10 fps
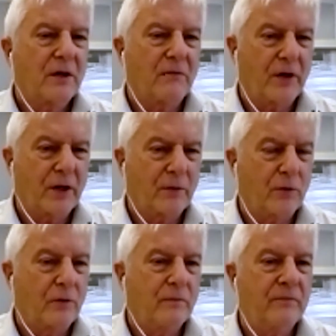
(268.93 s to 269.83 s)
available,
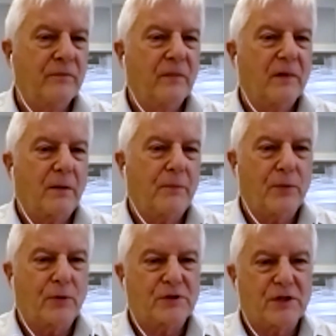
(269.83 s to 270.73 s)
and people
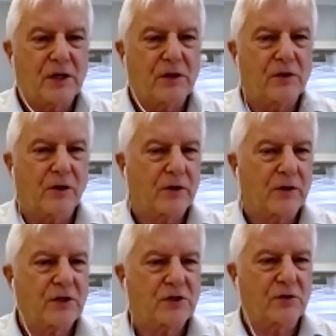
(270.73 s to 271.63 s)
can see the
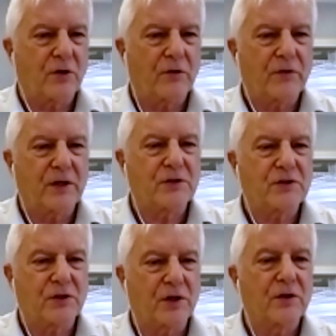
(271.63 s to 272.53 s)
location of the
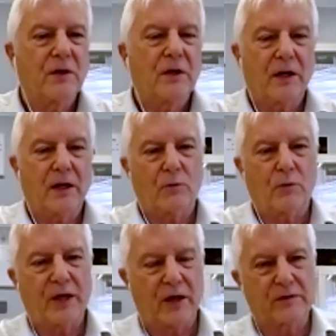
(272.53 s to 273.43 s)
incident
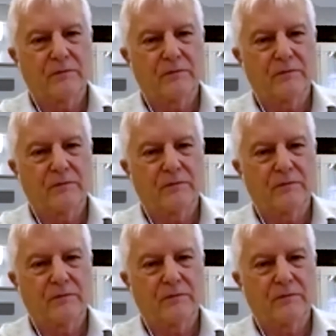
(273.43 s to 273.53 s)
without